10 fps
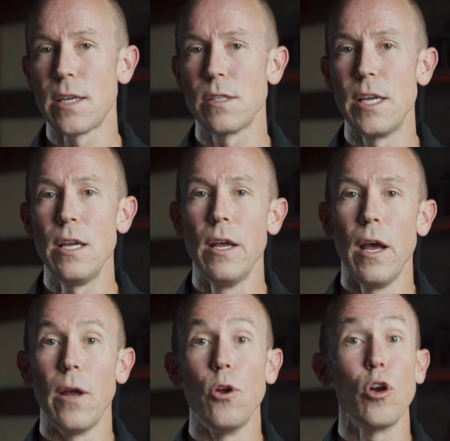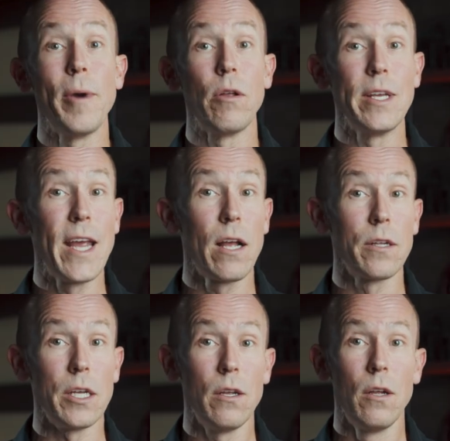Lastly, a note about
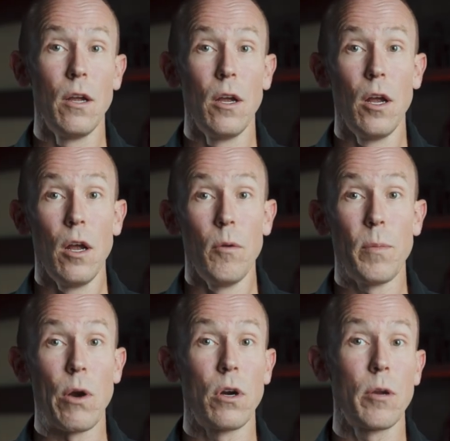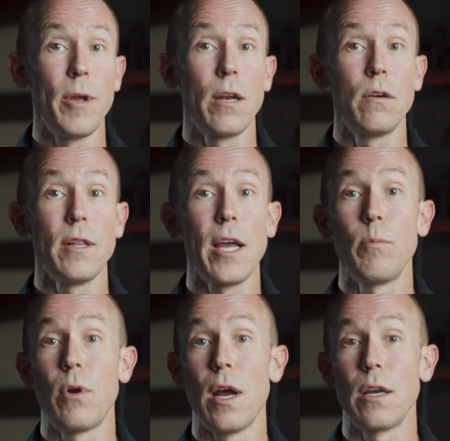legality. Power Commander
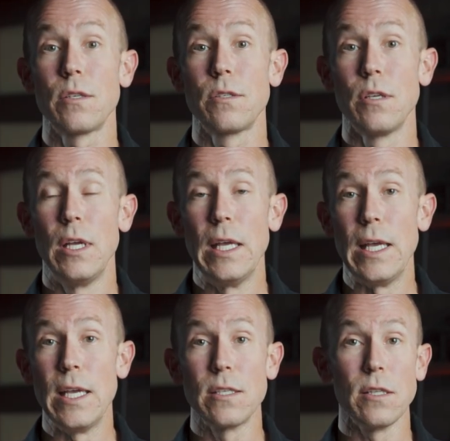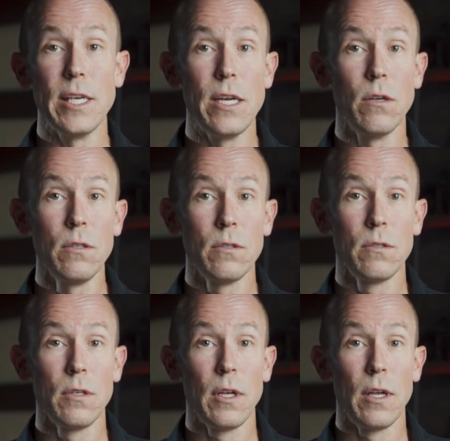line of products is legal
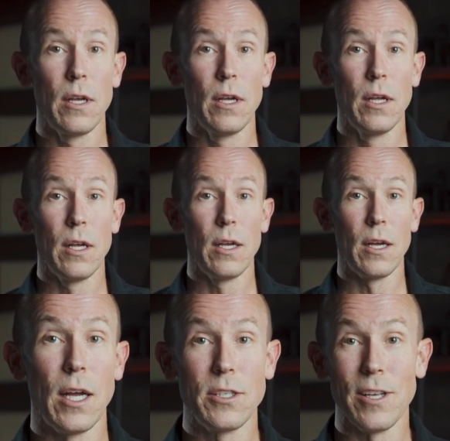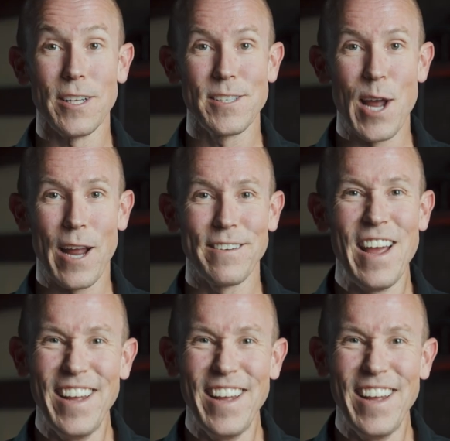until it's not.